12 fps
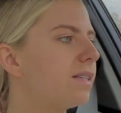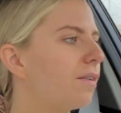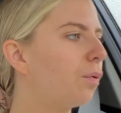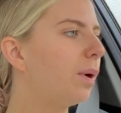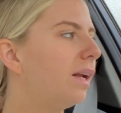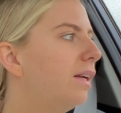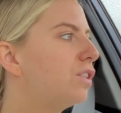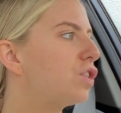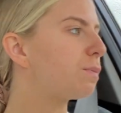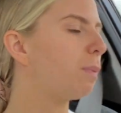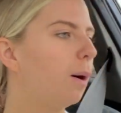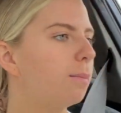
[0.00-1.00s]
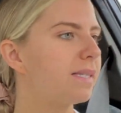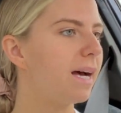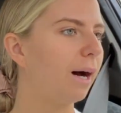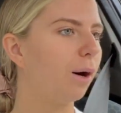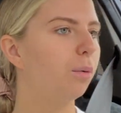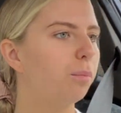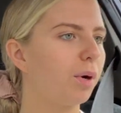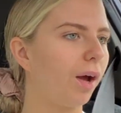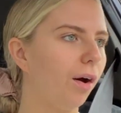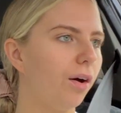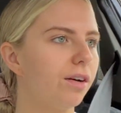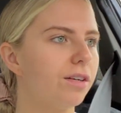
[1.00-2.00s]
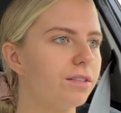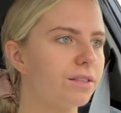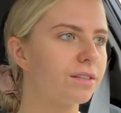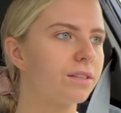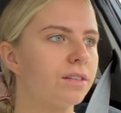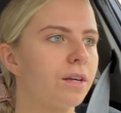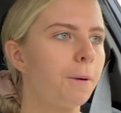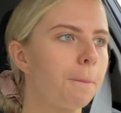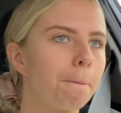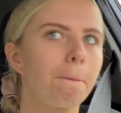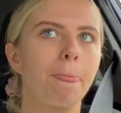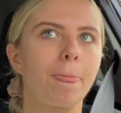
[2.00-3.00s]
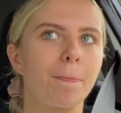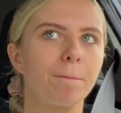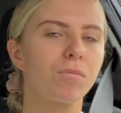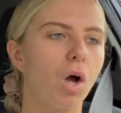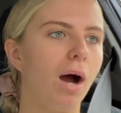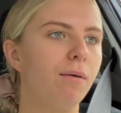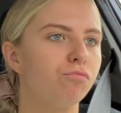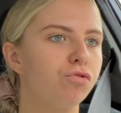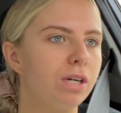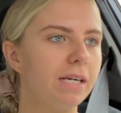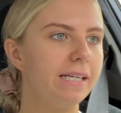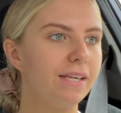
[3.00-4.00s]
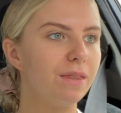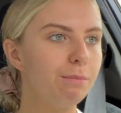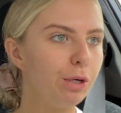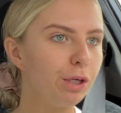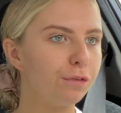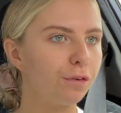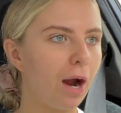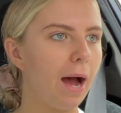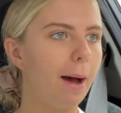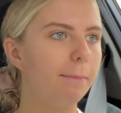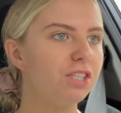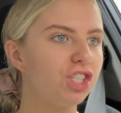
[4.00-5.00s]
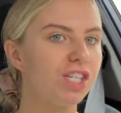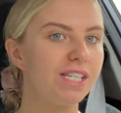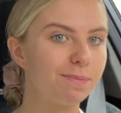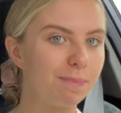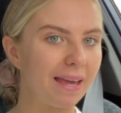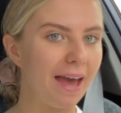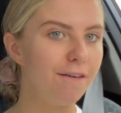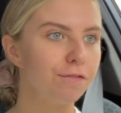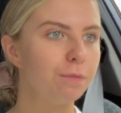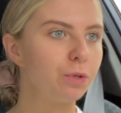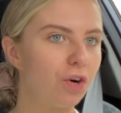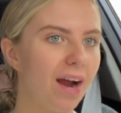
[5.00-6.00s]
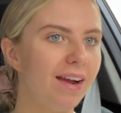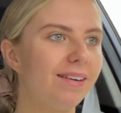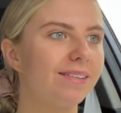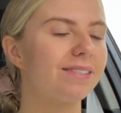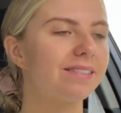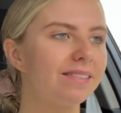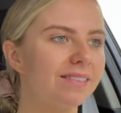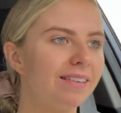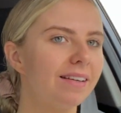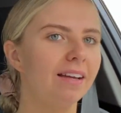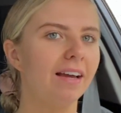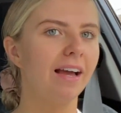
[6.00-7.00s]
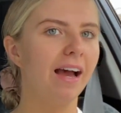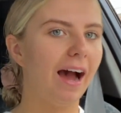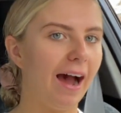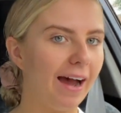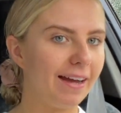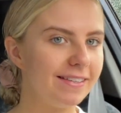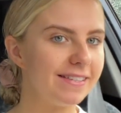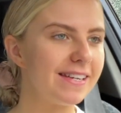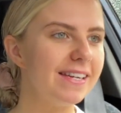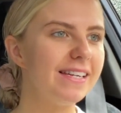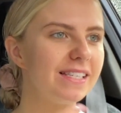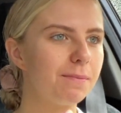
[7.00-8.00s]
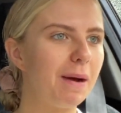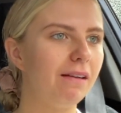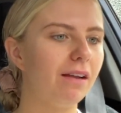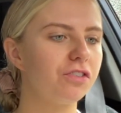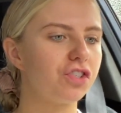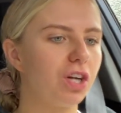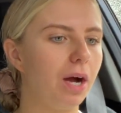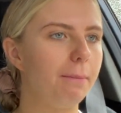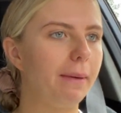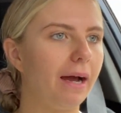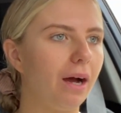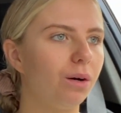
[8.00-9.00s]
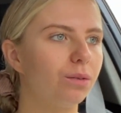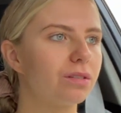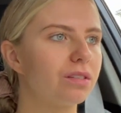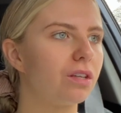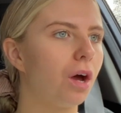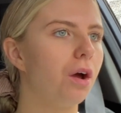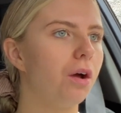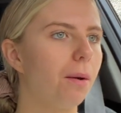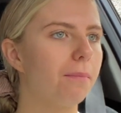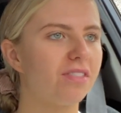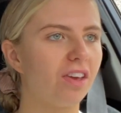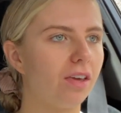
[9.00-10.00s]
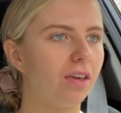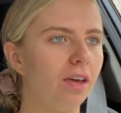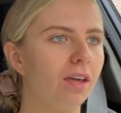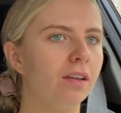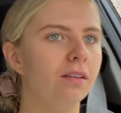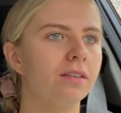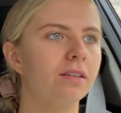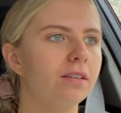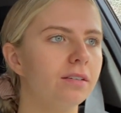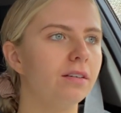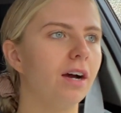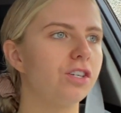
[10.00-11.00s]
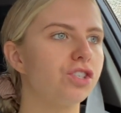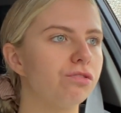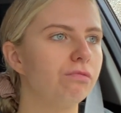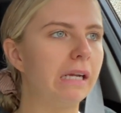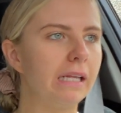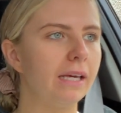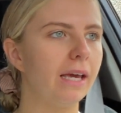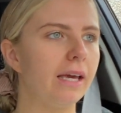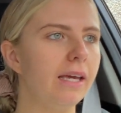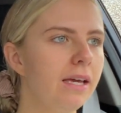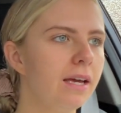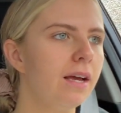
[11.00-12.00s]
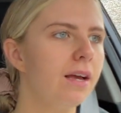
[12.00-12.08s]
I've quickly just popped out because I'm really in the mood for a ham and cheese baguette from Greggs, and it is about lunchtime now, so I'm thinking I should really eat.